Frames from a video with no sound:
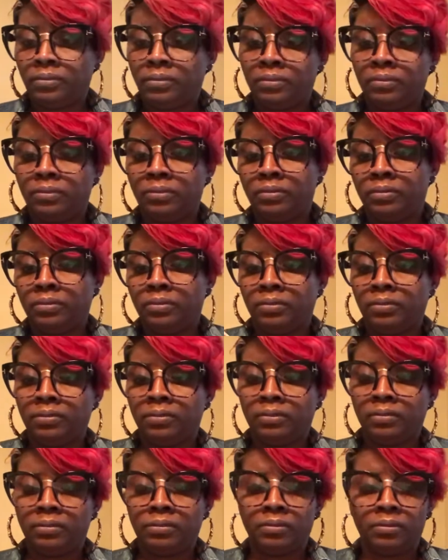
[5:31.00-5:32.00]

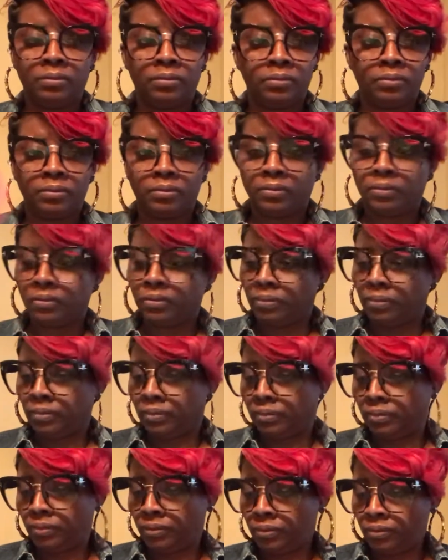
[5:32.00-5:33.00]

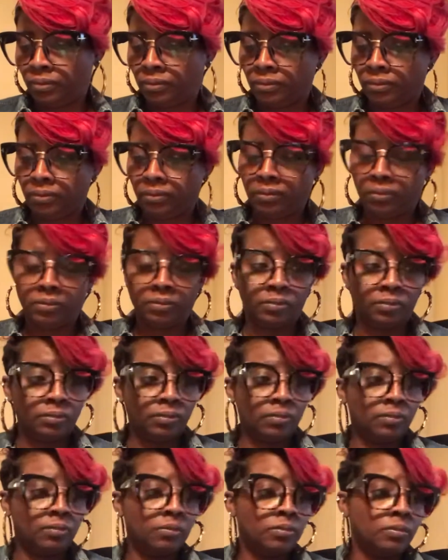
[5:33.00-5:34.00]

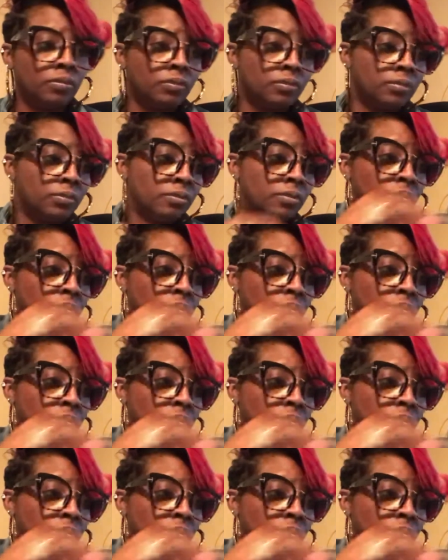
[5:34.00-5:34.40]
Nobody speaks.